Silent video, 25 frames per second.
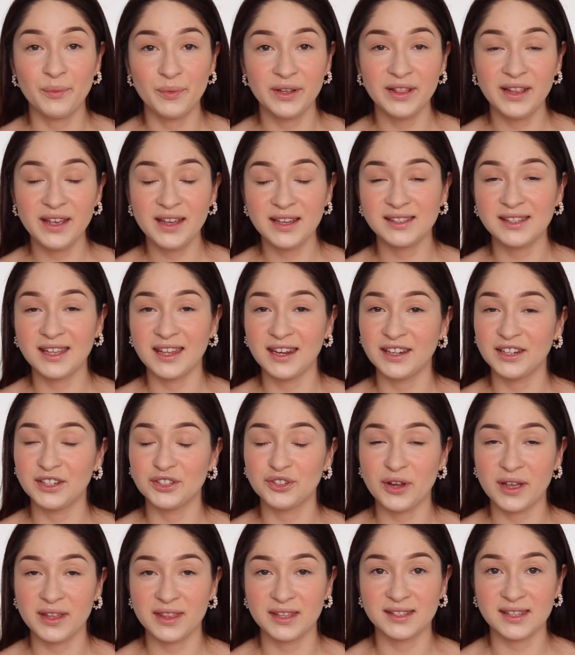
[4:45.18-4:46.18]
really excited
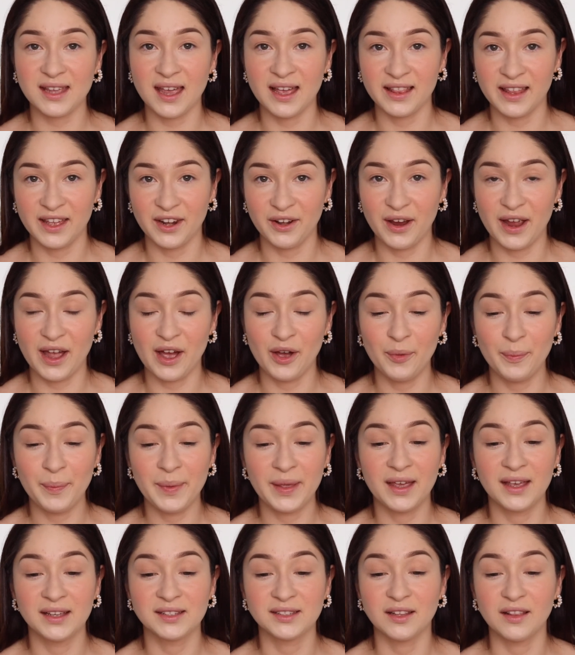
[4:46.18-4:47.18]
to try this eyeliner out
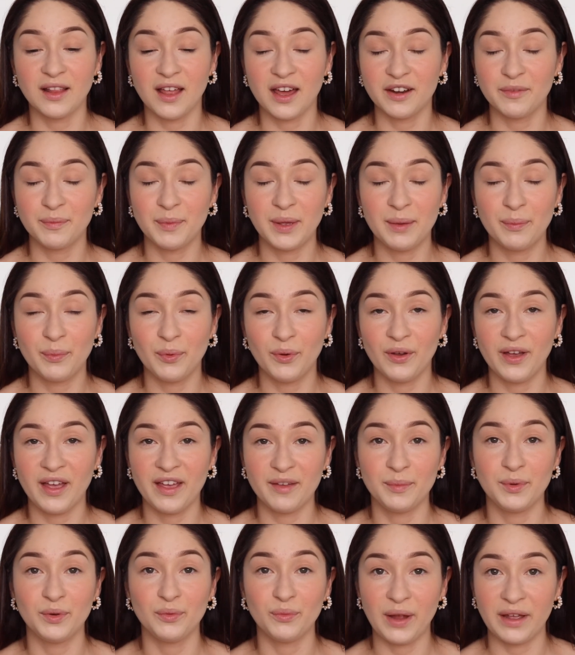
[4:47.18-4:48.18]
because a lot of people
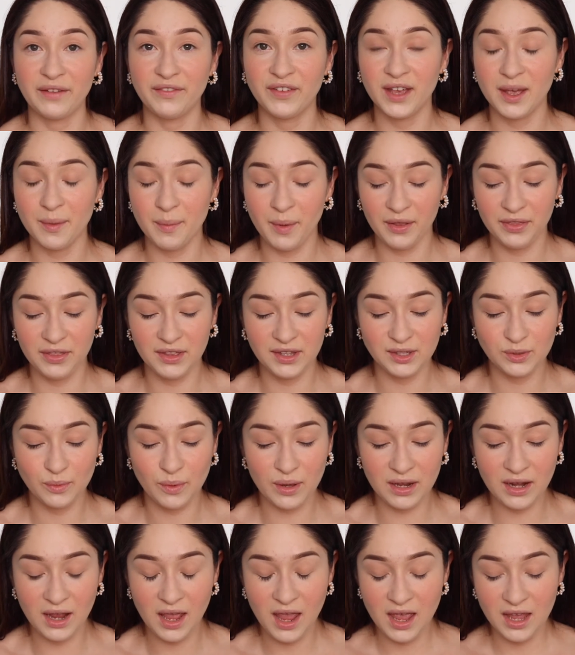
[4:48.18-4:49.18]
have been raving about this
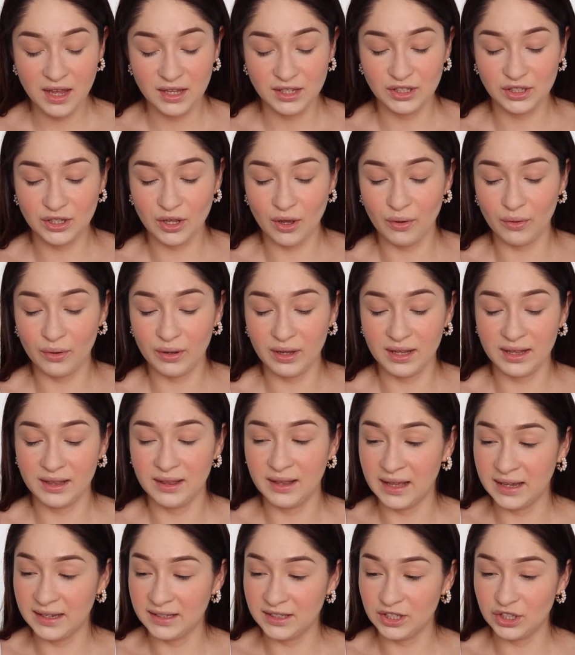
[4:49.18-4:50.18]
one. So
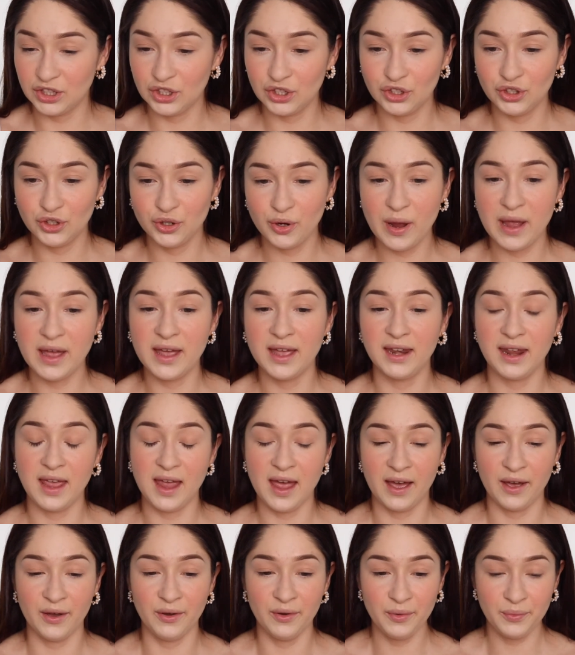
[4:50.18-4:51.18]
let's try
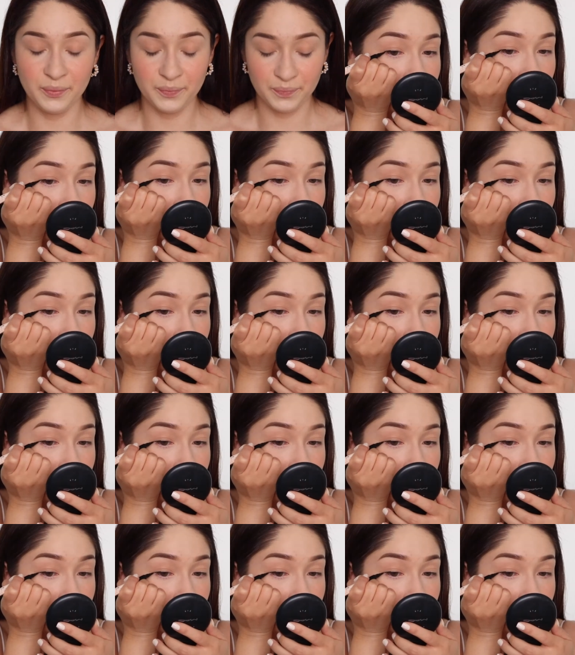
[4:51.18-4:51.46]
it out.